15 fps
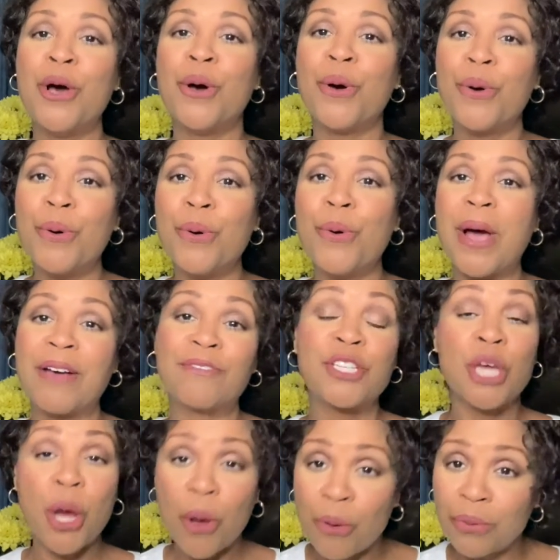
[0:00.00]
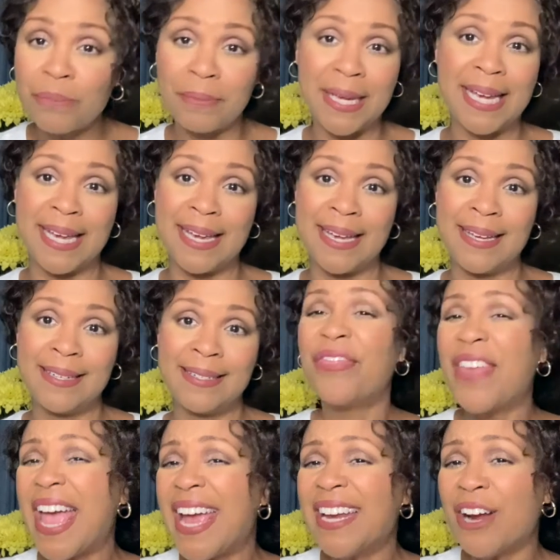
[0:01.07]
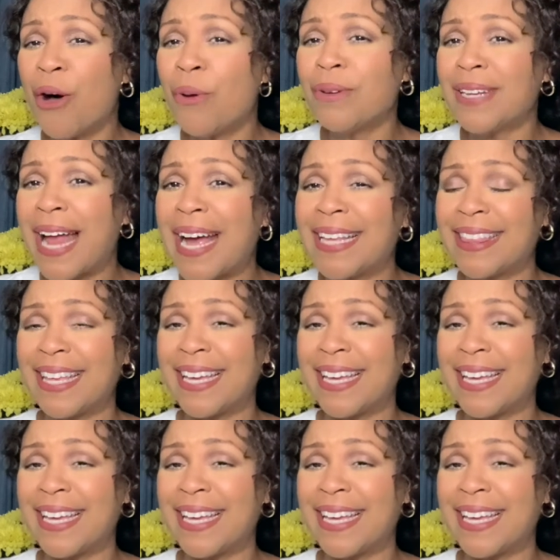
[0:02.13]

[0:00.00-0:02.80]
who have told me they don't like the